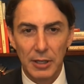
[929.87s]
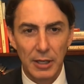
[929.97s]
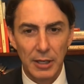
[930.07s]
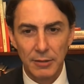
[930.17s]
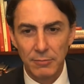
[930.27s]

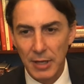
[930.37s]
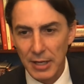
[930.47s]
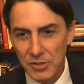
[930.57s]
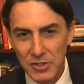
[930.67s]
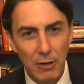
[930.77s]
in
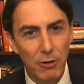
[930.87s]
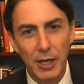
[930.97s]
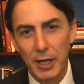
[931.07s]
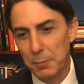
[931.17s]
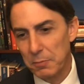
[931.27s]

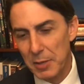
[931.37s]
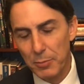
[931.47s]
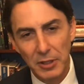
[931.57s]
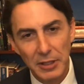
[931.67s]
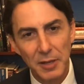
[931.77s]
Syria and
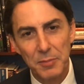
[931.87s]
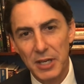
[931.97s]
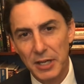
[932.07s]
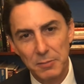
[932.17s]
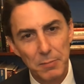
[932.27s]
people in
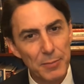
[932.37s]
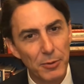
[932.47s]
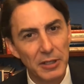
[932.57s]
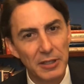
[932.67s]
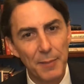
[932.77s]
Libya and
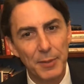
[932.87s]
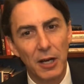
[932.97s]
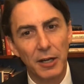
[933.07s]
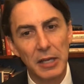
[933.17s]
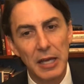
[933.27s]
people in Lebanon.